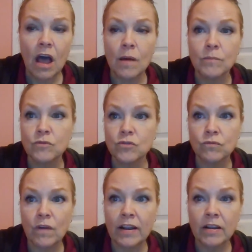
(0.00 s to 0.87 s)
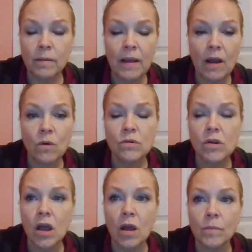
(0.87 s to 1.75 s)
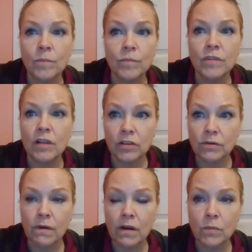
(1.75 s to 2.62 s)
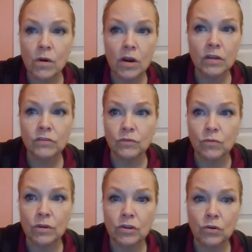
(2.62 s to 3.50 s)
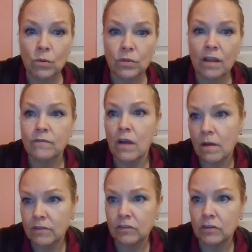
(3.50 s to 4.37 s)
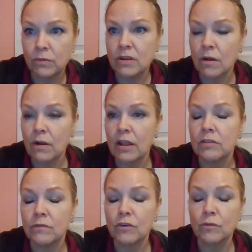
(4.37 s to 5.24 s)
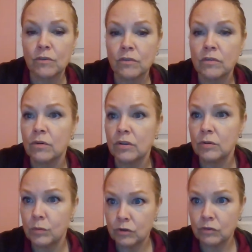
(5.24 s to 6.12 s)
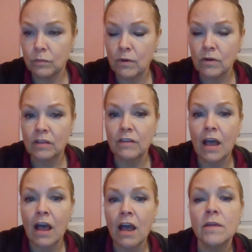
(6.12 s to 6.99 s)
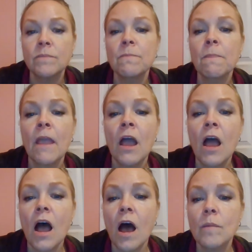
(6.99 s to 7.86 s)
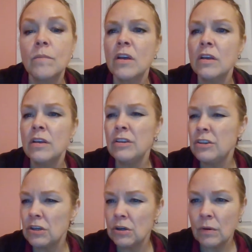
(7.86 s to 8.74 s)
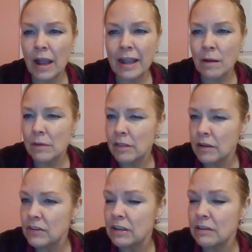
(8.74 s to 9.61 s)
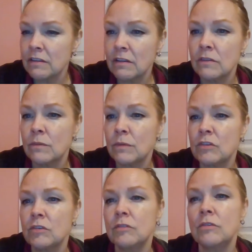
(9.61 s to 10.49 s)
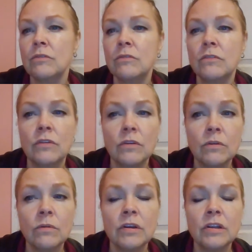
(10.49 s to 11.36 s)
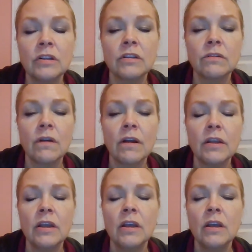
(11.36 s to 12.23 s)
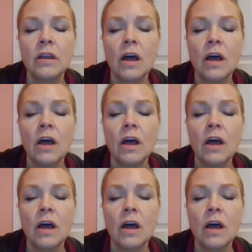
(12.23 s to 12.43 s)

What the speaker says: to write about the literary work. So a story in your own life, obviously you would narrate in the first person, or you would use the pronouns I. I can't really think of an instance in which you'd use you in a literary